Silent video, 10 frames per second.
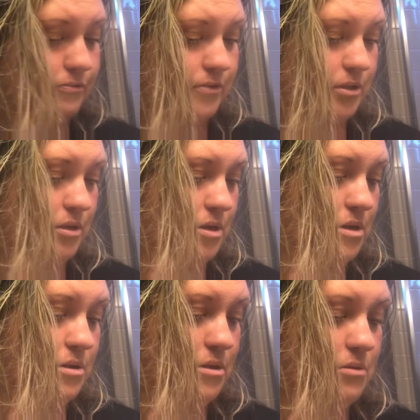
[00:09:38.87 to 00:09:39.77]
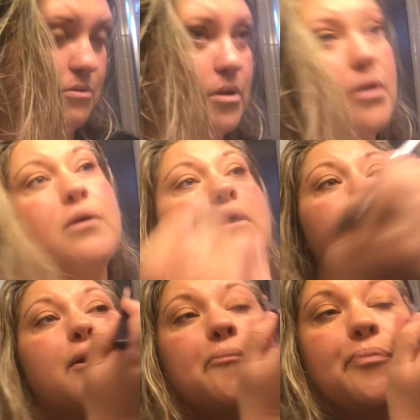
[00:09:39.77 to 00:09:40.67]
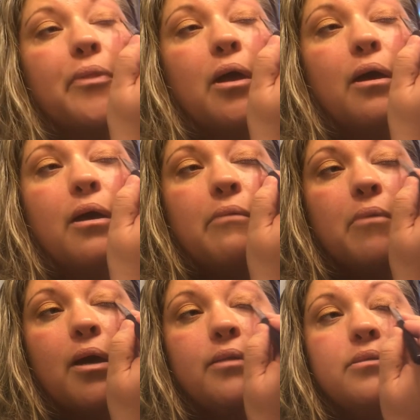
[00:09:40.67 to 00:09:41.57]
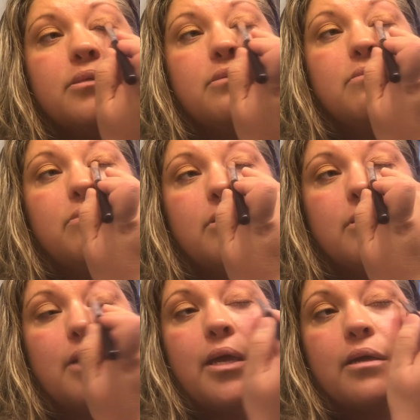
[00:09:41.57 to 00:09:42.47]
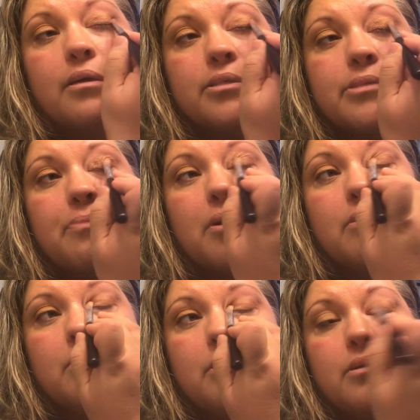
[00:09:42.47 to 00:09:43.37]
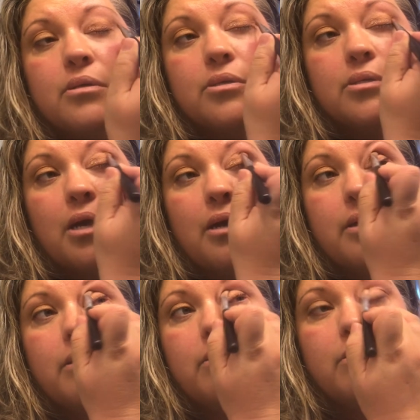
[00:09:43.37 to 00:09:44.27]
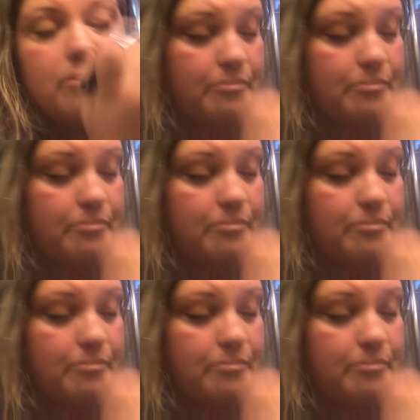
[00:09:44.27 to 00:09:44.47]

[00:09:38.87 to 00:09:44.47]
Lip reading: feel like I do. Alright, I do like a sparkle shadow,